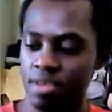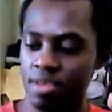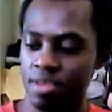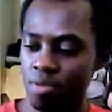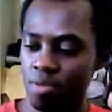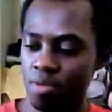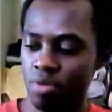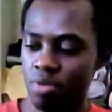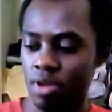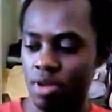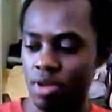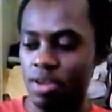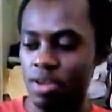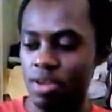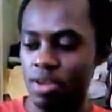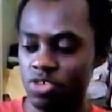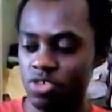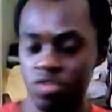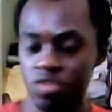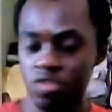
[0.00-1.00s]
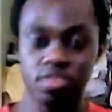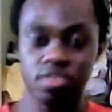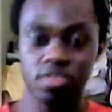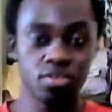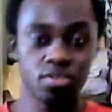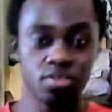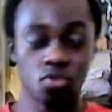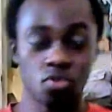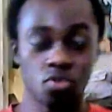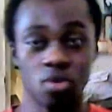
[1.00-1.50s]
put all his strength into
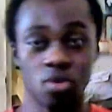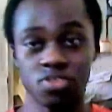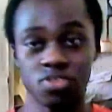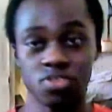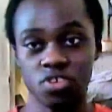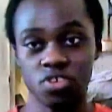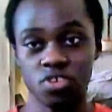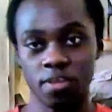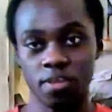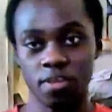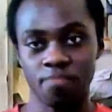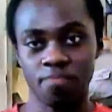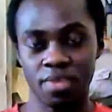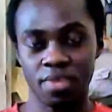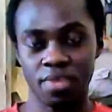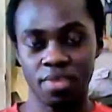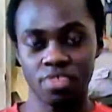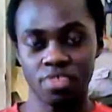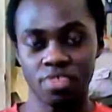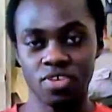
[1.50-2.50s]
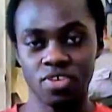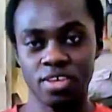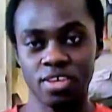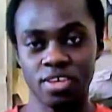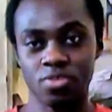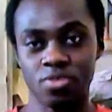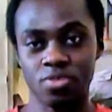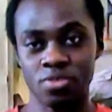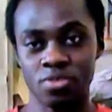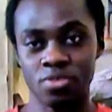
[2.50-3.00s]
one shot and try
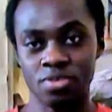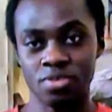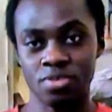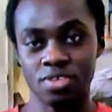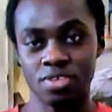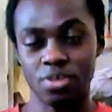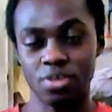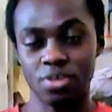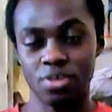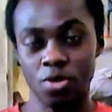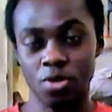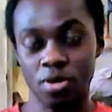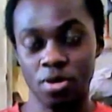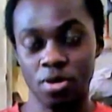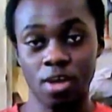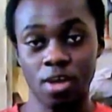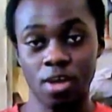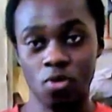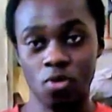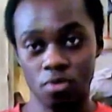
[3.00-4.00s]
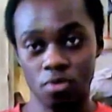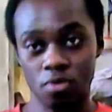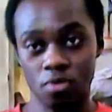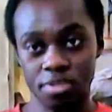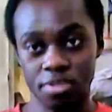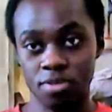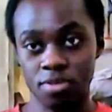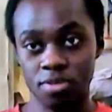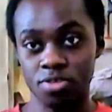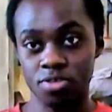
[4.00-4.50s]
to see how that goes. He
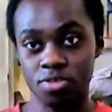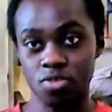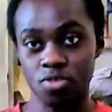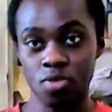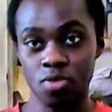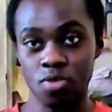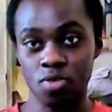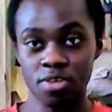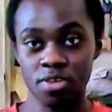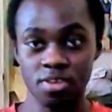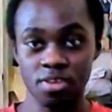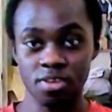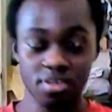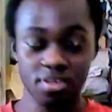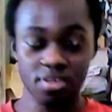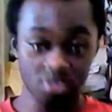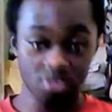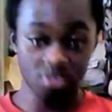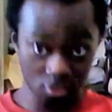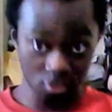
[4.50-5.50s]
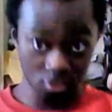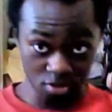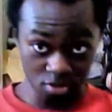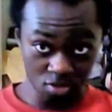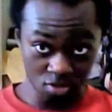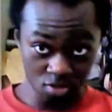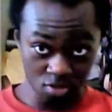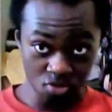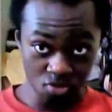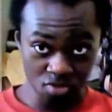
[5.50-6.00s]
doesn't know what Hercules is going to
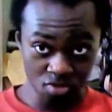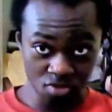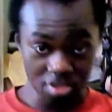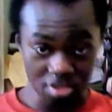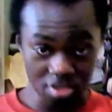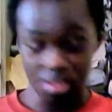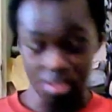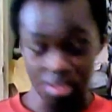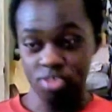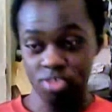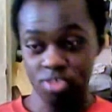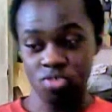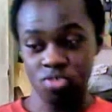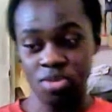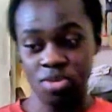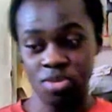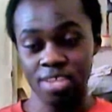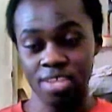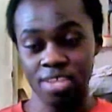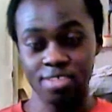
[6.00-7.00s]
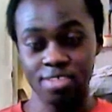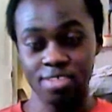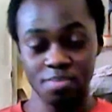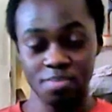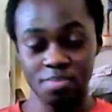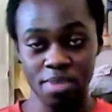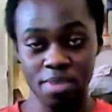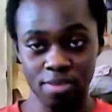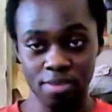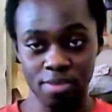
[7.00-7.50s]
do, so that's his
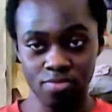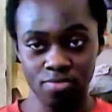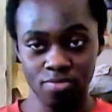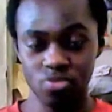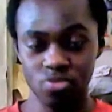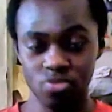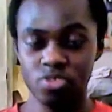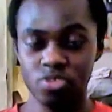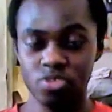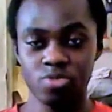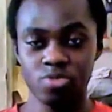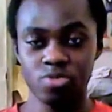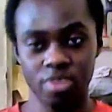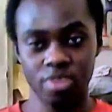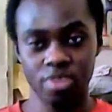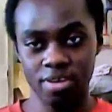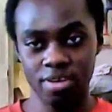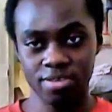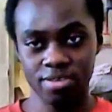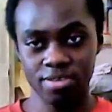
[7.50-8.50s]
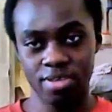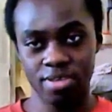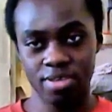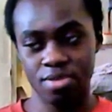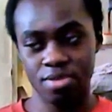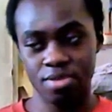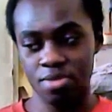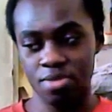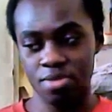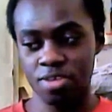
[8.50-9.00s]
bet, which is pretty
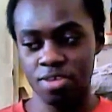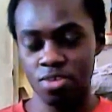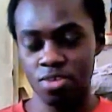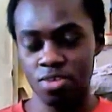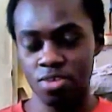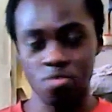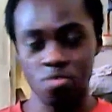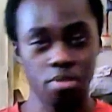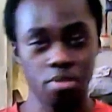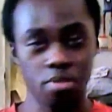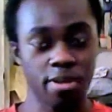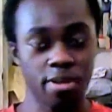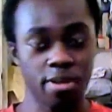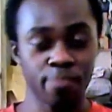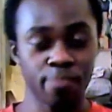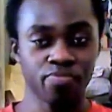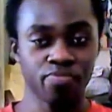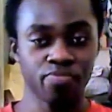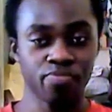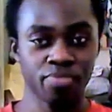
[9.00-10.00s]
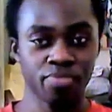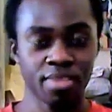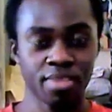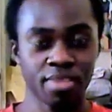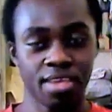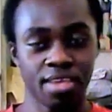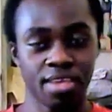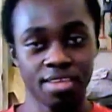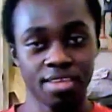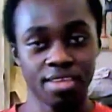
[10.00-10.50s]
understandable. That's a good plan,
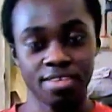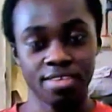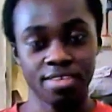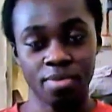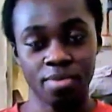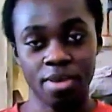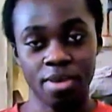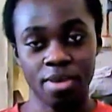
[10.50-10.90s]
except